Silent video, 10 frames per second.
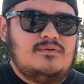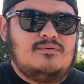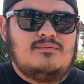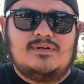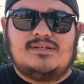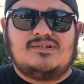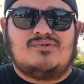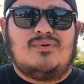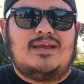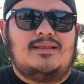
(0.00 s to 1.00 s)
which is
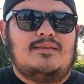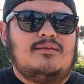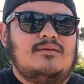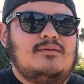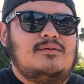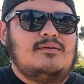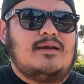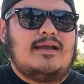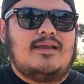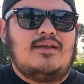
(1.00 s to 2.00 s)
great.
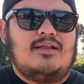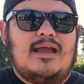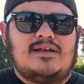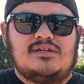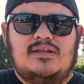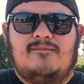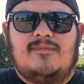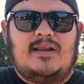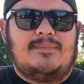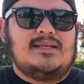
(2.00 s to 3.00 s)
I can actually
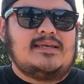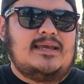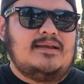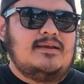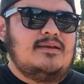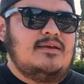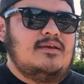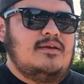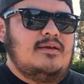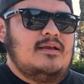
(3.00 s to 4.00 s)
fill up my tank
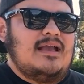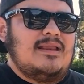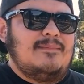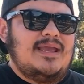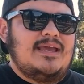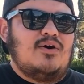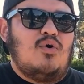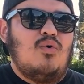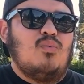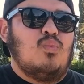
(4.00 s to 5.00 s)
and make it a
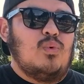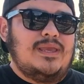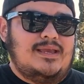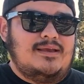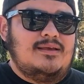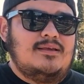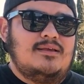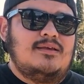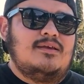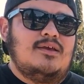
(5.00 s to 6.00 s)
whole week
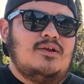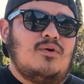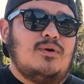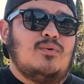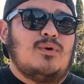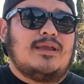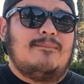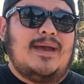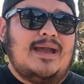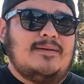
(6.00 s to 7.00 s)
going to work
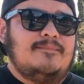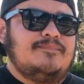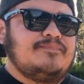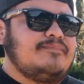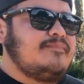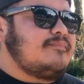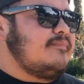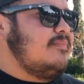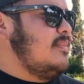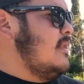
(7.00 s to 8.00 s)
and back.
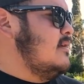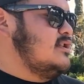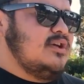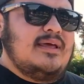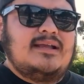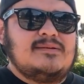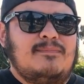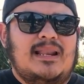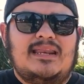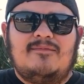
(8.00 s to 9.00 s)
So that's
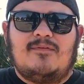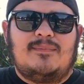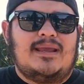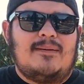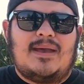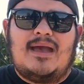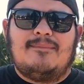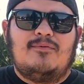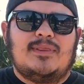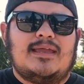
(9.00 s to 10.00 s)
plenty for me. I'm
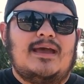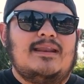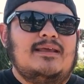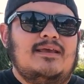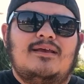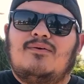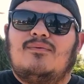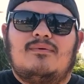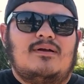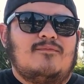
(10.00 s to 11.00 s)
happy with that.
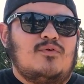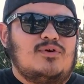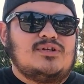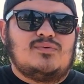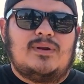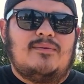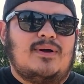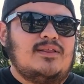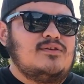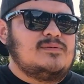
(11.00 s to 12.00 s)
Of course, when I
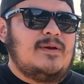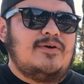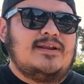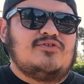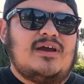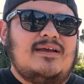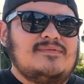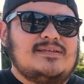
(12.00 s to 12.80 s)
want to do spirited drives,